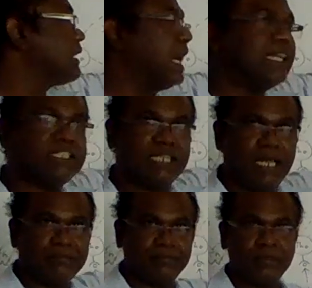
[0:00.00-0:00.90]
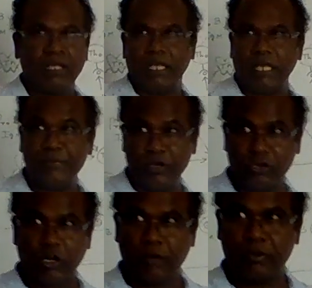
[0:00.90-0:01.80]
an IgM,
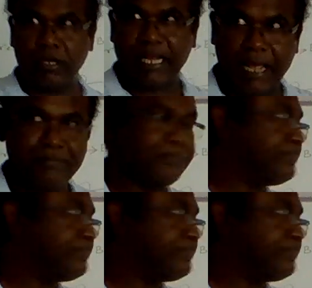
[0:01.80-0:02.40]
immunoglobulin M.